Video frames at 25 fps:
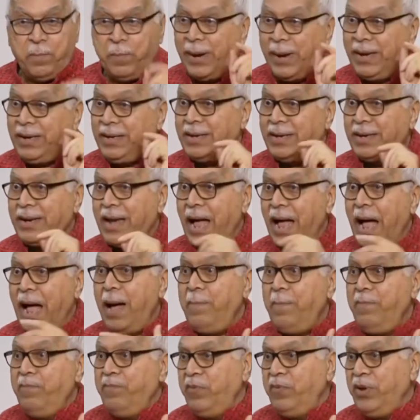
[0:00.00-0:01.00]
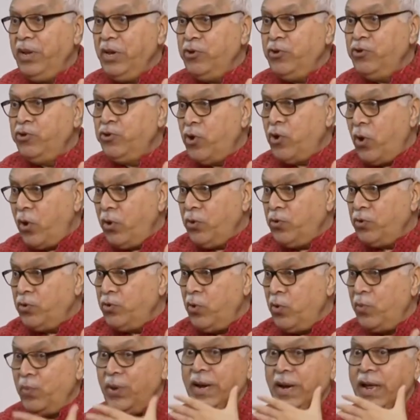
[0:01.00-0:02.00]
But I'm very shocked to
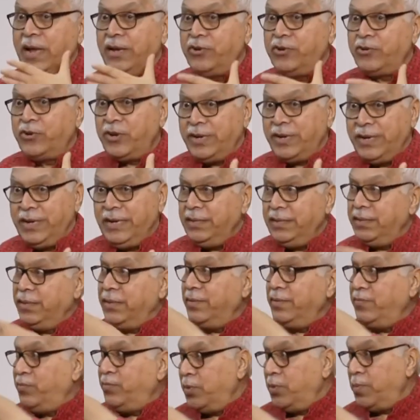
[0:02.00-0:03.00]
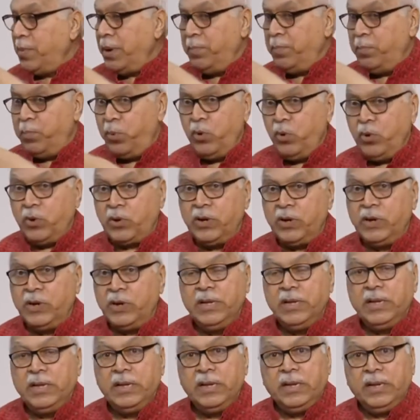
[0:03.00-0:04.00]
know when I studied the for my book
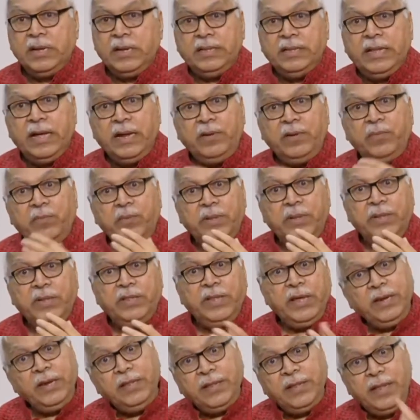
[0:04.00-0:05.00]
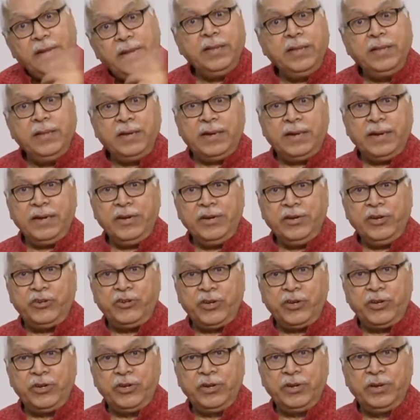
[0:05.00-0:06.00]
that there is another
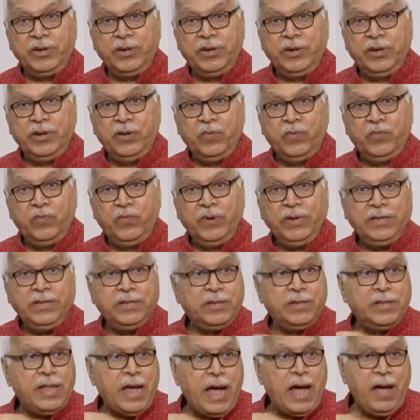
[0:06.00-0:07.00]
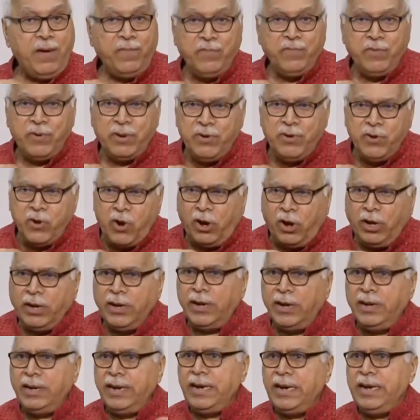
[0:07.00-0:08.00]
condition we have not
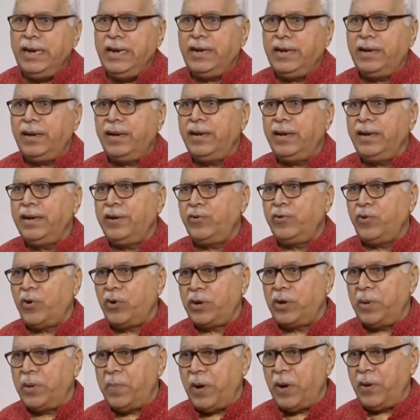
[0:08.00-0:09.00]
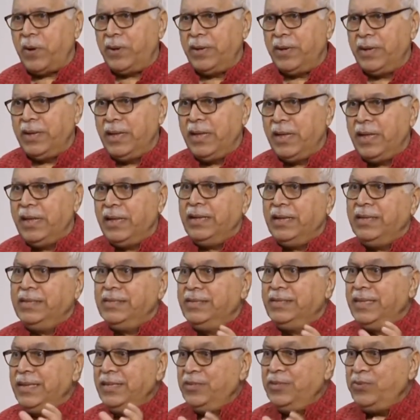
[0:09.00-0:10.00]
heard any cleric talk about.
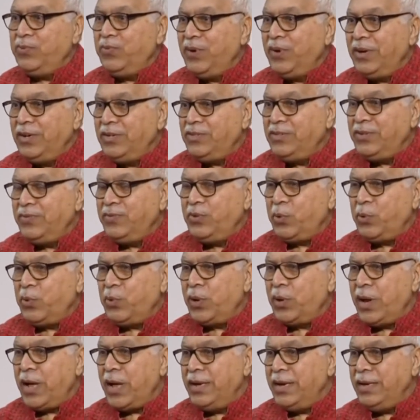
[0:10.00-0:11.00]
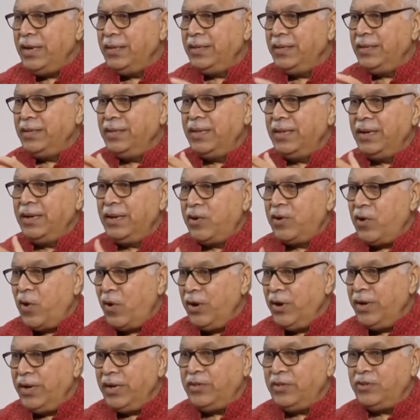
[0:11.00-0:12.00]
This verse of the Quran is in the
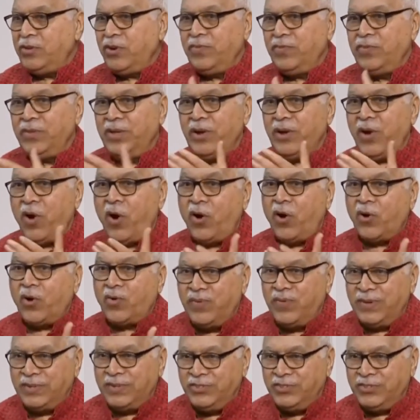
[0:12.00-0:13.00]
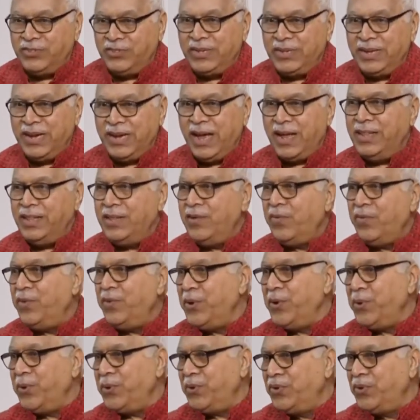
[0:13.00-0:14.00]
context of the orphans and the
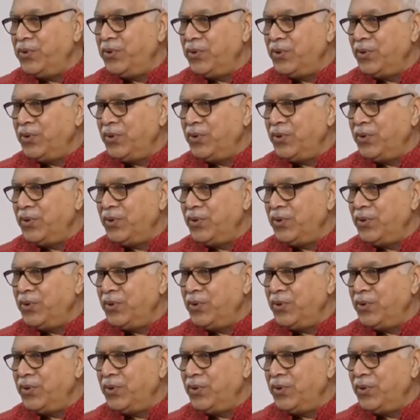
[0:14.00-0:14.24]
widows.